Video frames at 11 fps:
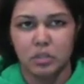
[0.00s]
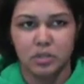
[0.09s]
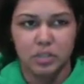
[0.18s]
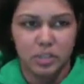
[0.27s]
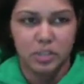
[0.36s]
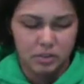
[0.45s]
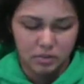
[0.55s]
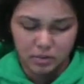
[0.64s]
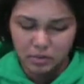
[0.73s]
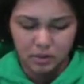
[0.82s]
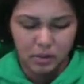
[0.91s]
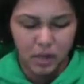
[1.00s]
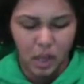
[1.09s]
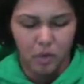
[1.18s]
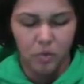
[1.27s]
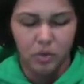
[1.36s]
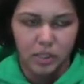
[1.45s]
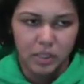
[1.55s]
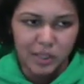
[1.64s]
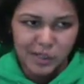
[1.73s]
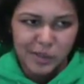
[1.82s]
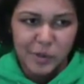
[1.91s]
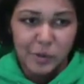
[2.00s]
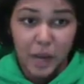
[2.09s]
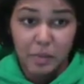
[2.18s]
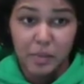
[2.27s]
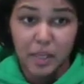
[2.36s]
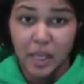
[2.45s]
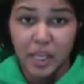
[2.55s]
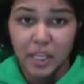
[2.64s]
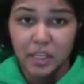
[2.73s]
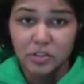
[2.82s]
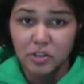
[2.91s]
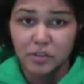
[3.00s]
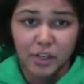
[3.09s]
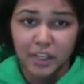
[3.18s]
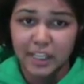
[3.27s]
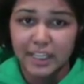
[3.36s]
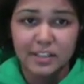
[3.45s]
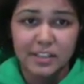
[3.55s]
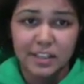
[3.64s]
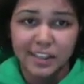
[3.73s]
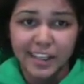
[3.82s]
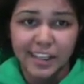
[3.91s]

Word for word: Just no. Right. But an introvert easily